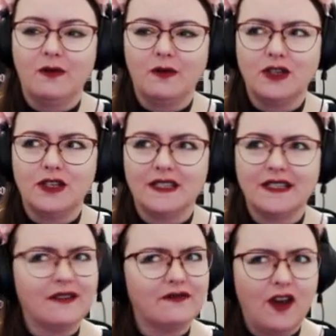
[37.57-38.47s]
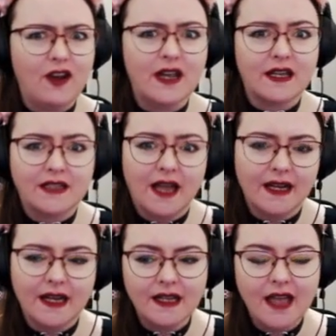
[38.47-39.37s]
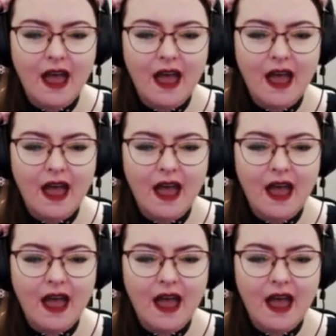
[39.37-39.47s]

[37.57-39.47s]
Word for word: which is very exciting.